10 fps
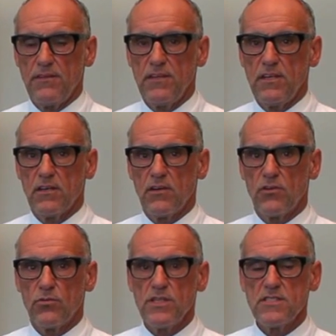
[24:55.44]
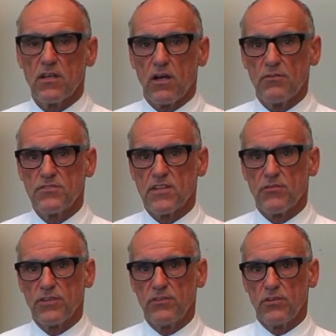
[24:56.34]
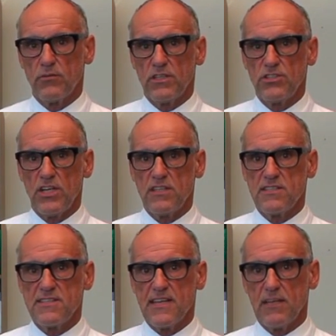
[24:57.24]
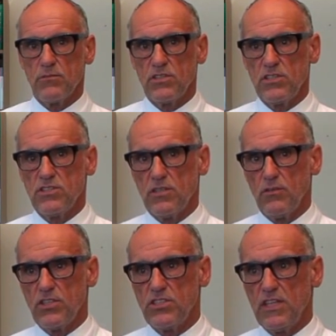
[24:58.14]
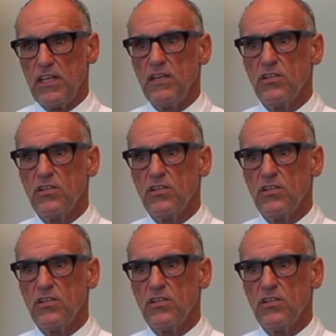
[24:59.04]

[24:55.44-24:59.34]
The risk of suffering from an adjacent segment degeneration